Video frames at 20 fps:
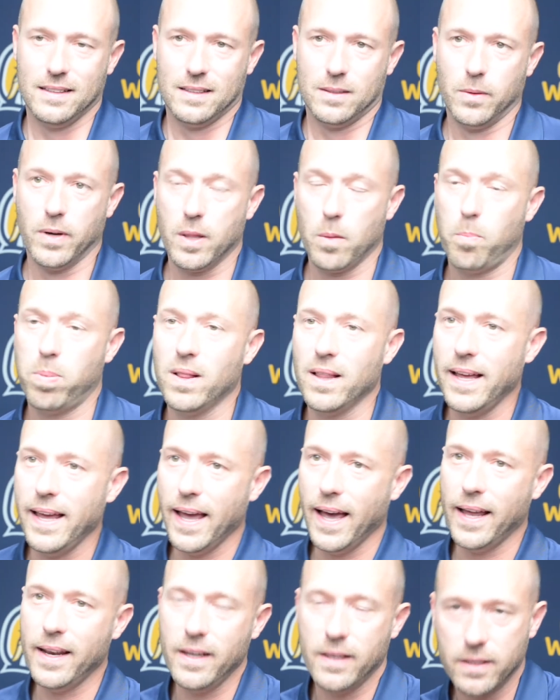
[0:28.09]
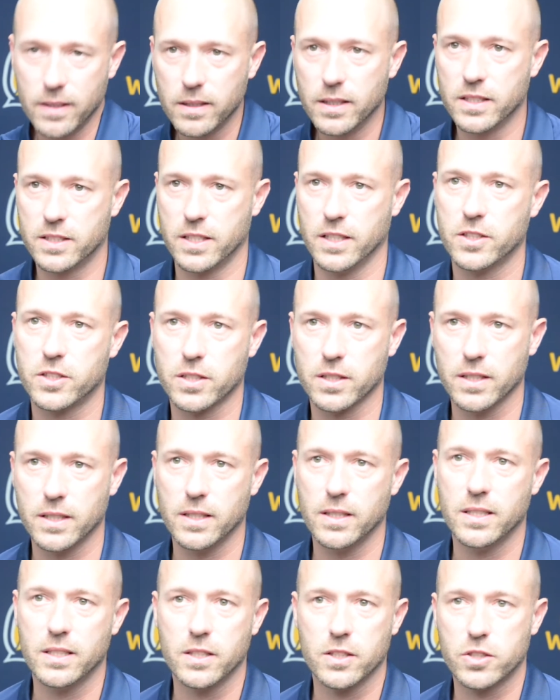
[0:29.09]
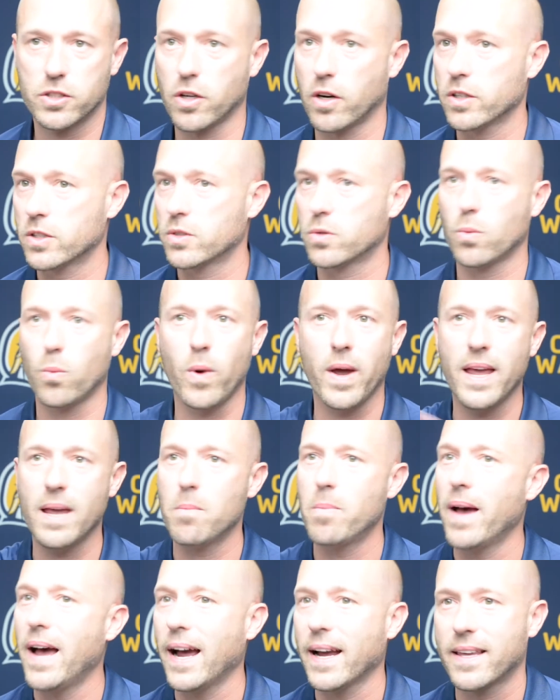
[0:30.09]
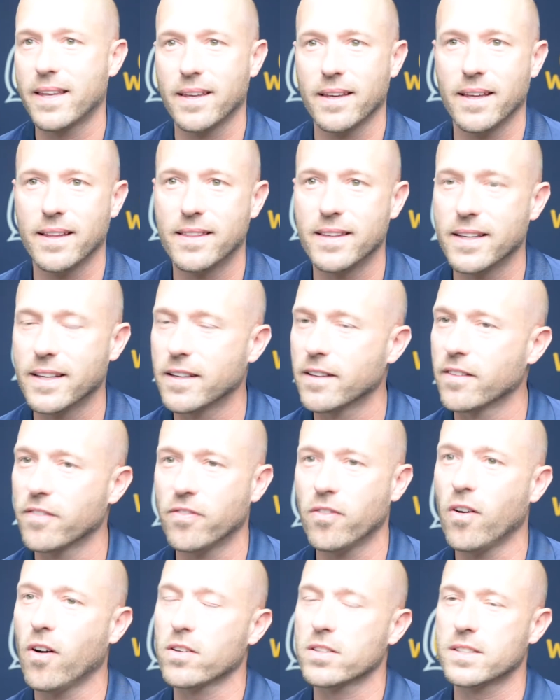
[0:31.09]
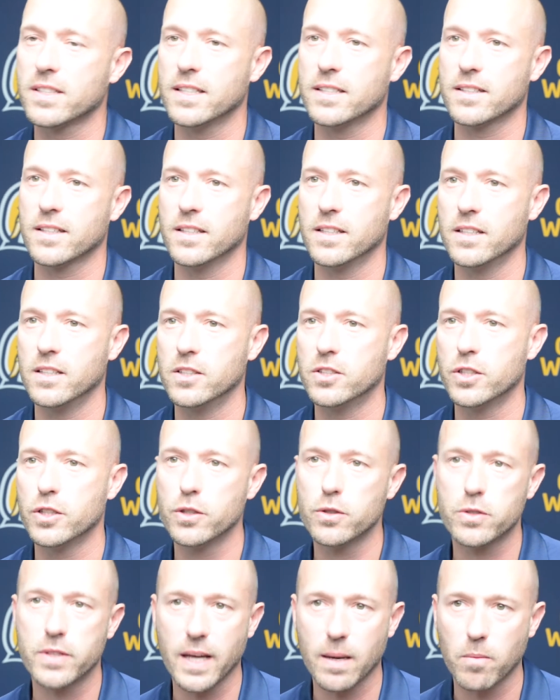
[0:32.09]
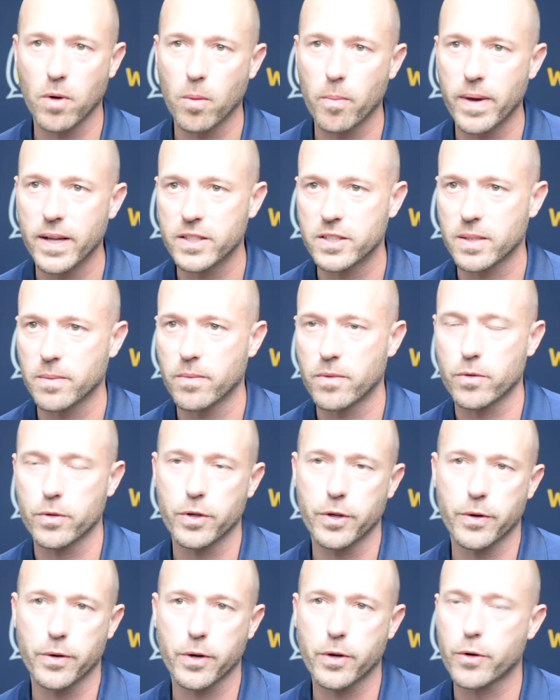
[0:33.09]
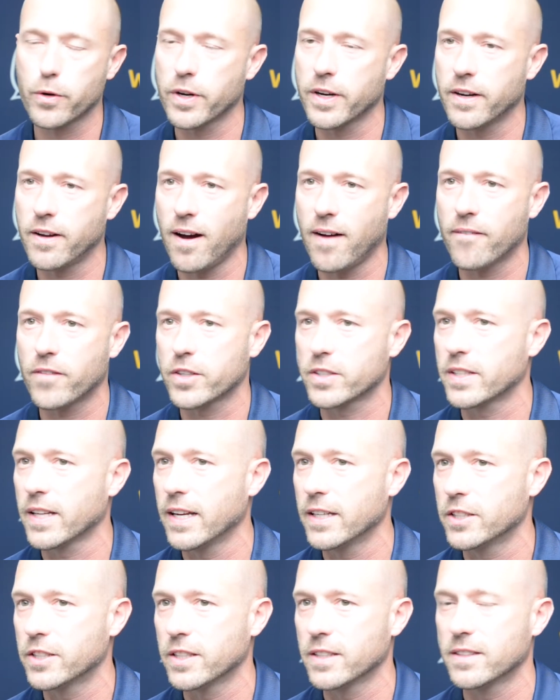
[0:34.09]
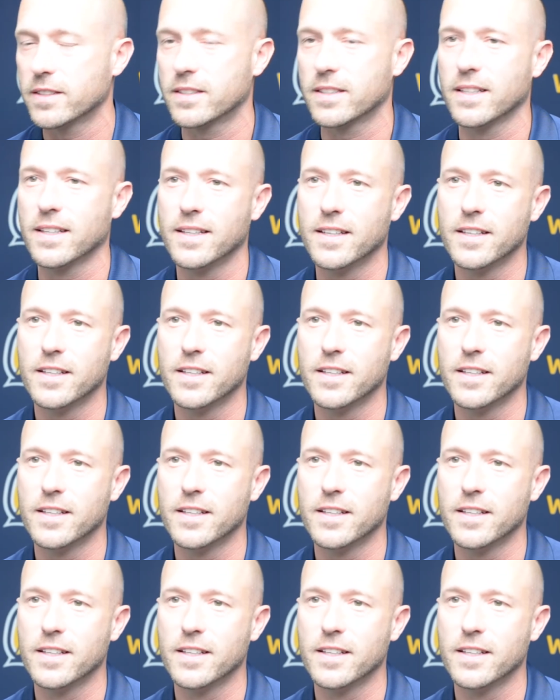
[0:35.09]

Well, the plan essentially starts way back at the end of the fall season, and to use that momentum through your recruiting conversations,